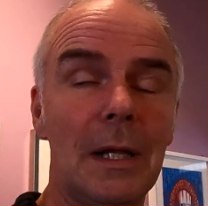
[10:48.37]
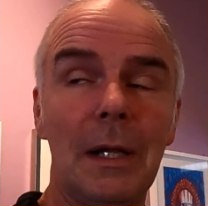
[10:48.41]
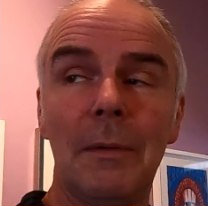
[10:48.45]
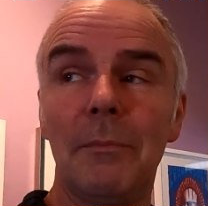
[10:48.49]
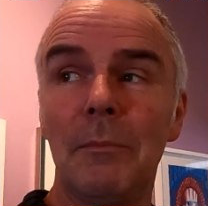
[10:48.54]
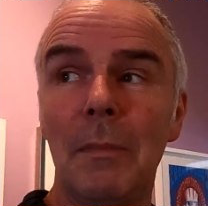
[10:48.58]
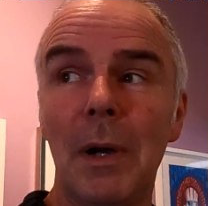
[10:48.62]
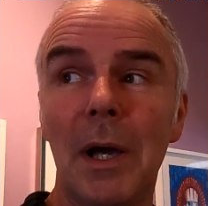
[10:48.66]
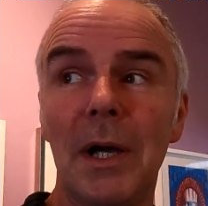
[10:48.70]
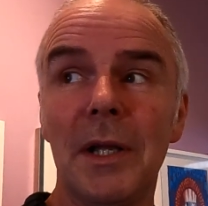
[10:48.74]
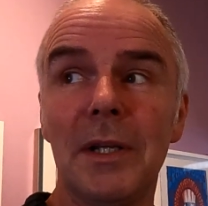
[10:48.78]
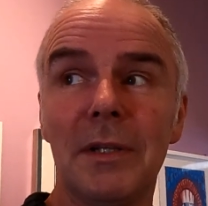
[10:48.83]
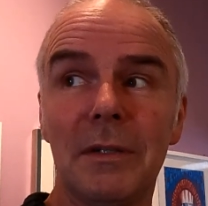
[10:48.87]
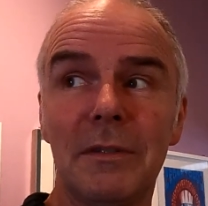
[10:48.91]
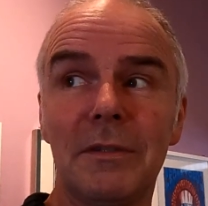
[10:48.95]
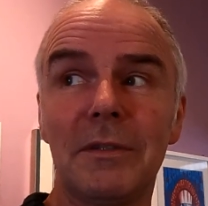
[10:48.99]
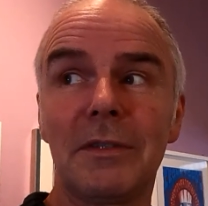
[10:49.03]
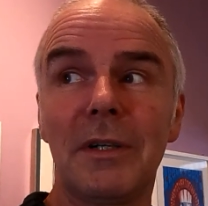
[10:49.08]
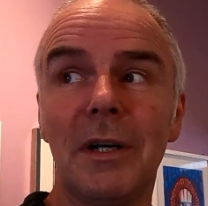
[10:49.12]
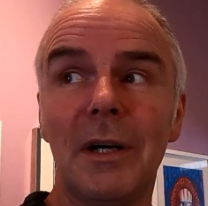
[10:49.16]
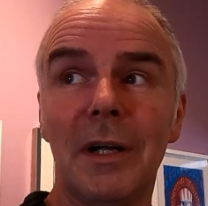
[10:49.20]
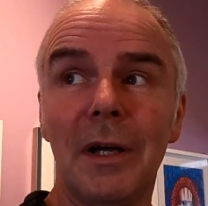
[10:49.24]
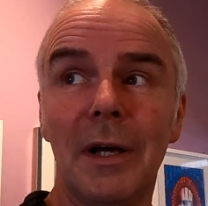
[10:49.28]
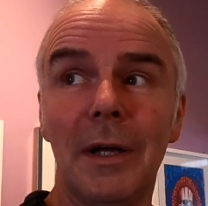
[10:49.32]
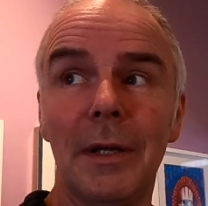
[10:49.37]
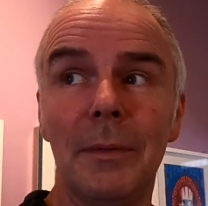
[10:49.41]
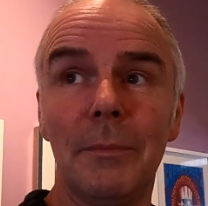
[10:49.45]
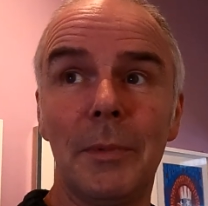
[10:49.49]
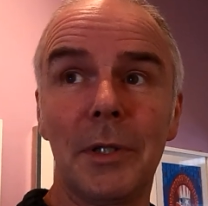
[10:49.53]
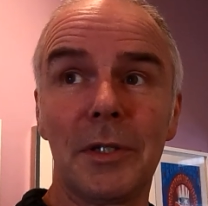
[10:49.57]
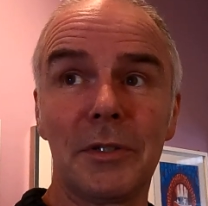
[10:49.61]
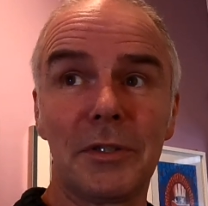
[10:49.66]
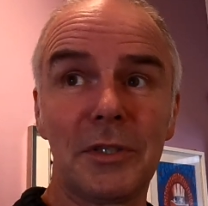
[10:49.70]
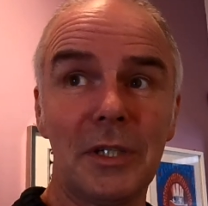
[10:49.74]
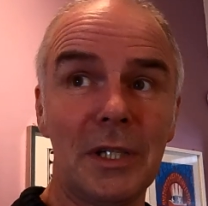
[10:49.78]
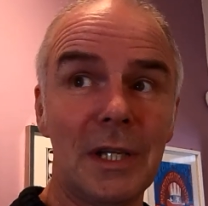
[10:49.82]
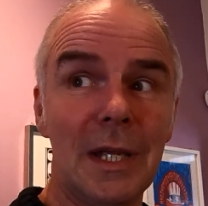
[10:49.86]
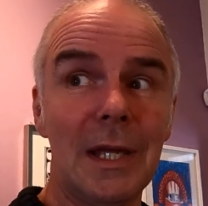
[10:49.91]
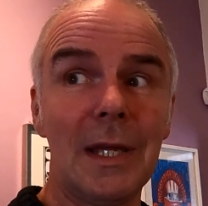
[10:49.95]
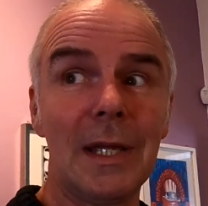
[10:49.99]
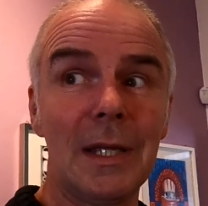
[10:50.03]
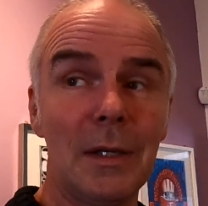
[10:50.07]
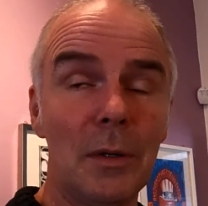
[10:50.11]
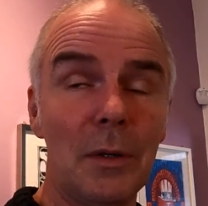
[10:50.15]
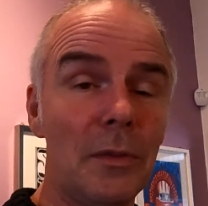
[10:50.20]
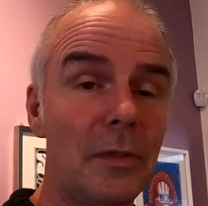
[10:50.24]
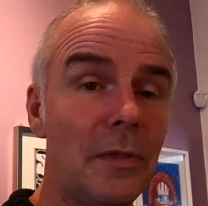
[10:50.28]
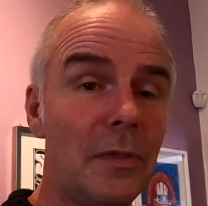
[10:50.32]
I, might try because
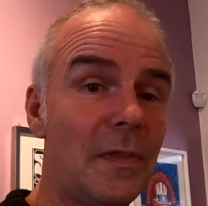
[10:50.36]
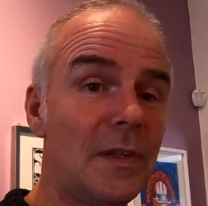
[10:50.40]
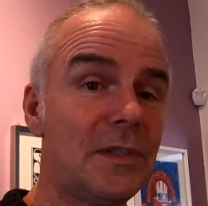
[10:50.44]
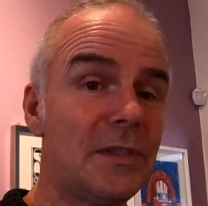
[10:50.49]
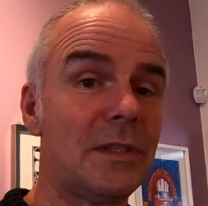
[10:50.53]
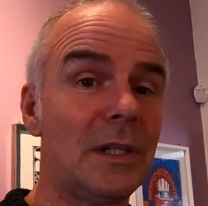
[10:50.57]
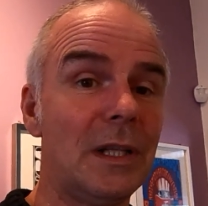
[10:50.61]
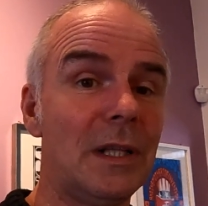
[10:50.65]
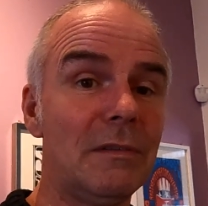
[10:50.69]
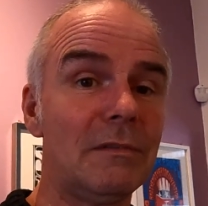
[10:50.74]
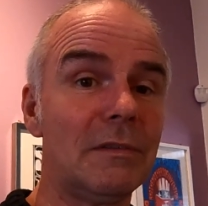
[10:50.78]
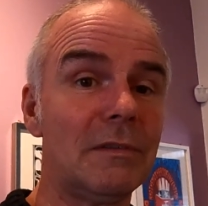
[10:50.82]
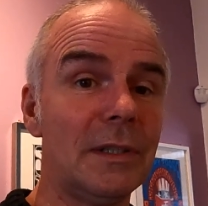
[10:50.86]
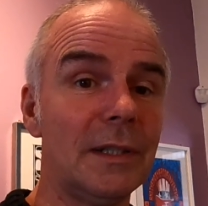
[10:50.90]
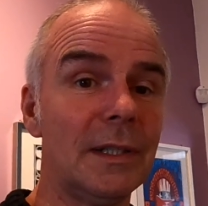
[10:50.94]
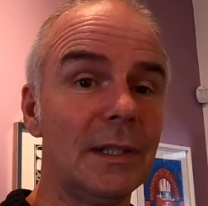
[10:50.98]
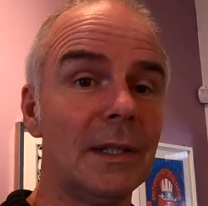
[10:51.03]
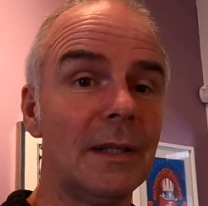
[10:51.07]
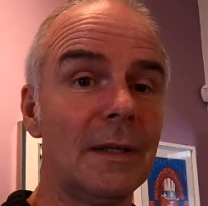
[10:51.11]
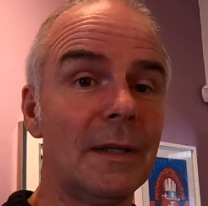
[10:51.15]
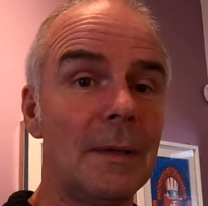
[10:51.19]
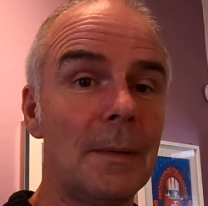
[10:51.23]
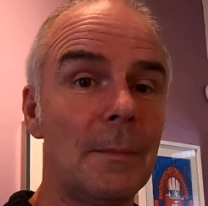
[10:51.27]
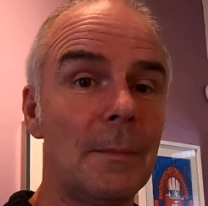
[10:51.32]
today other than this delivery